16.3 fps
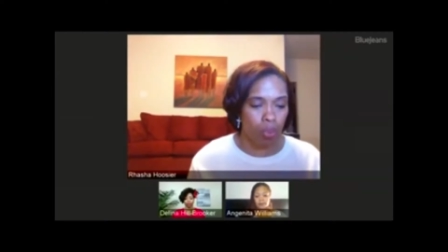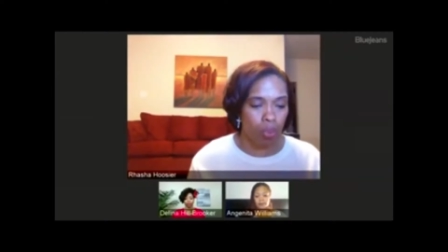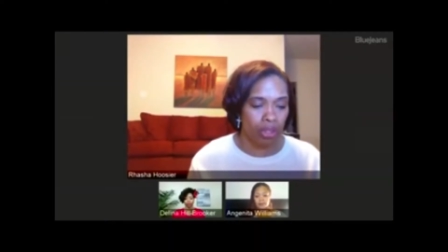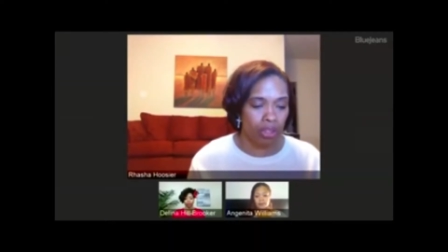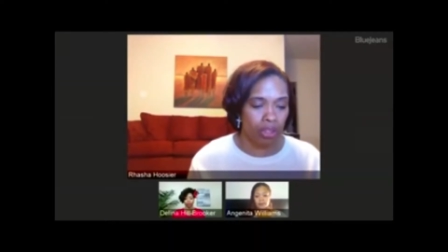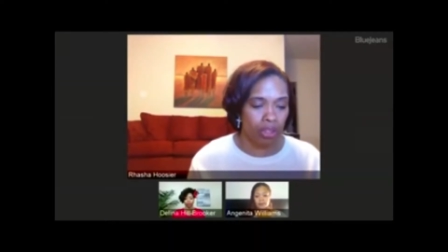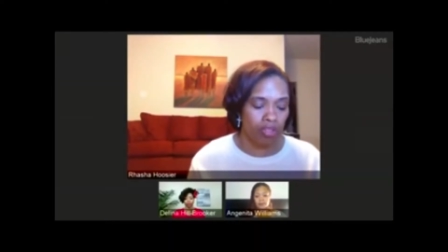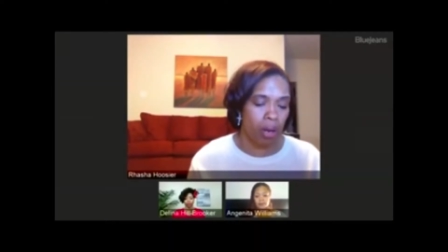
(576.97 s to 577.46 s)
if
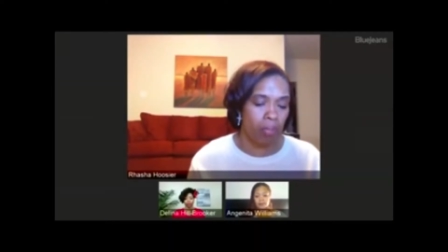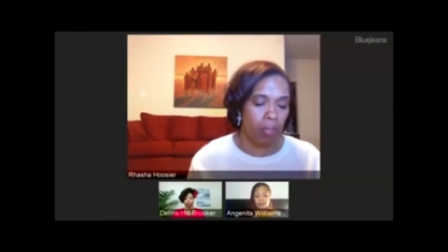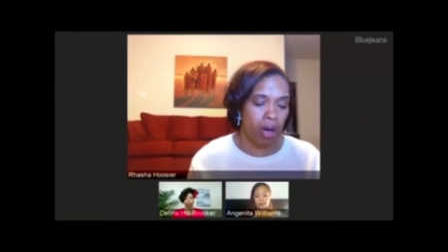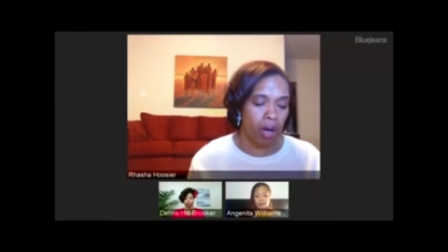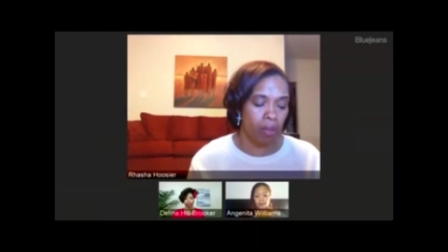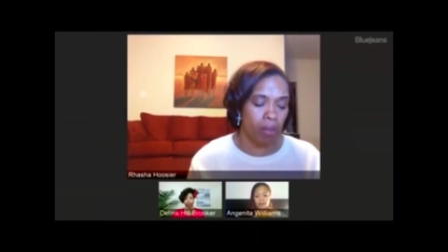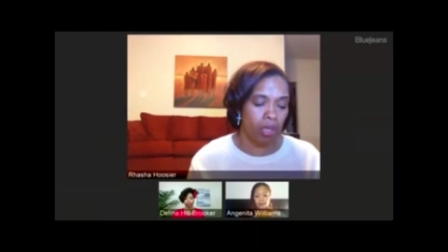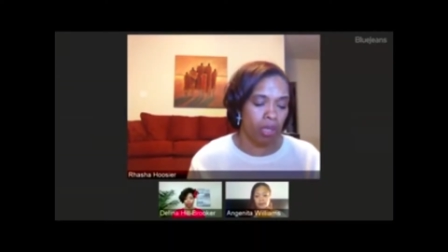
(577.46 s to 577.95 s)
my mom
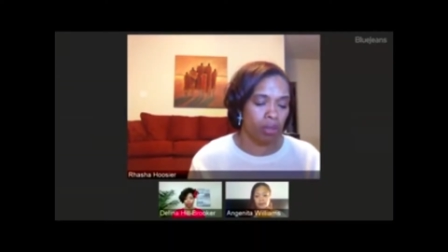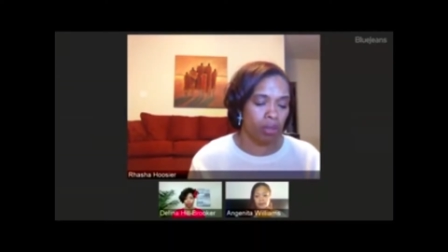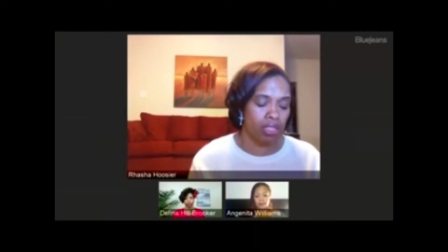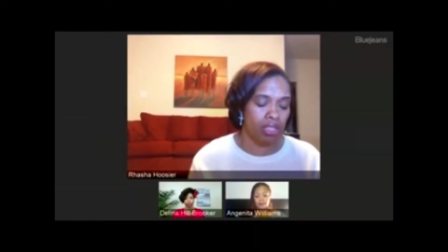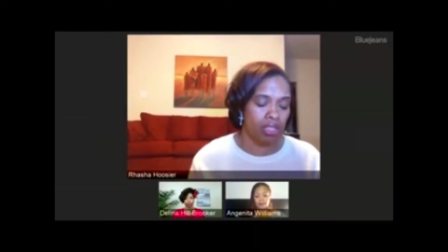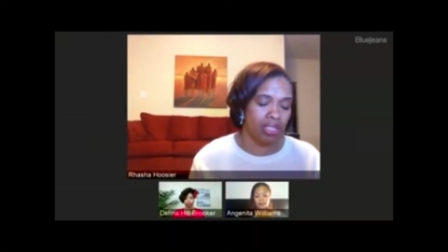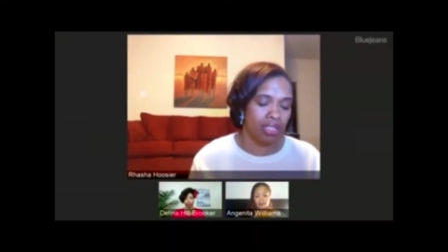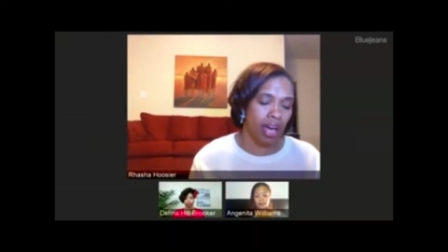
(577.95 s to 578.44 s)
noticed I
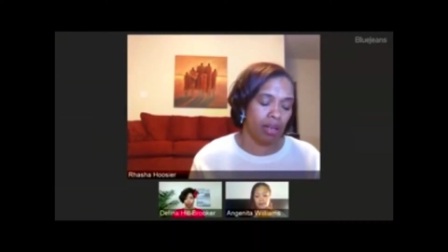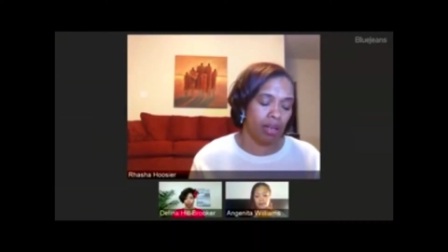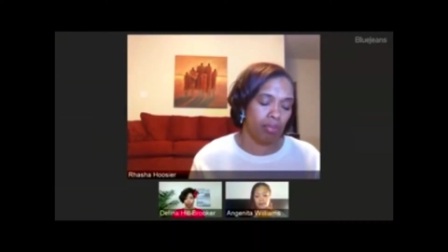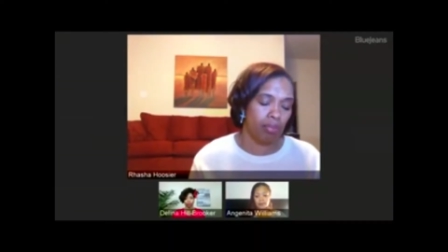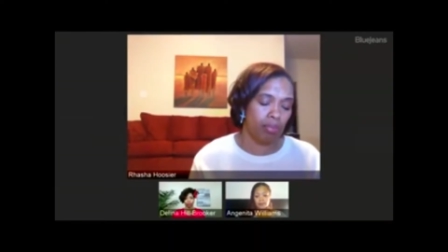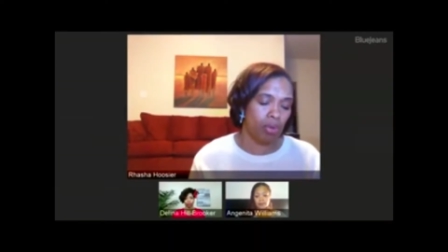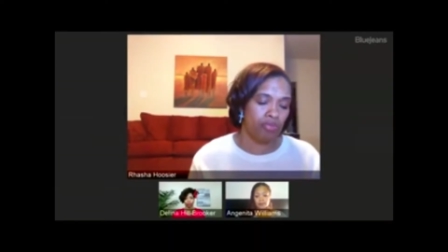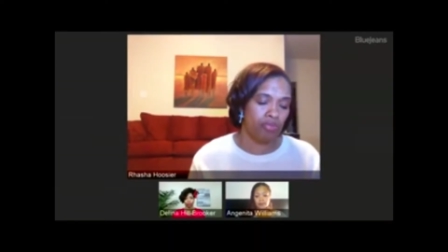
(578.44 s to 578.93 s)
had a
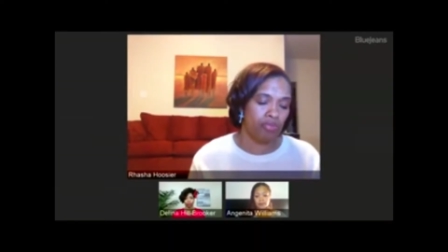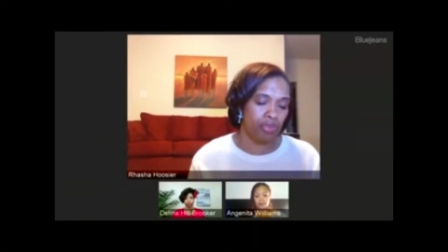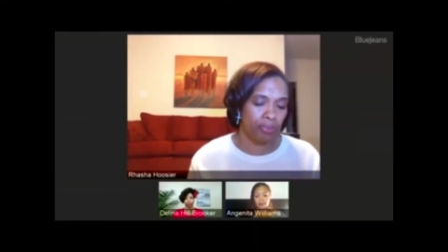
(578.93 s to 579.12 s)
boyfriend.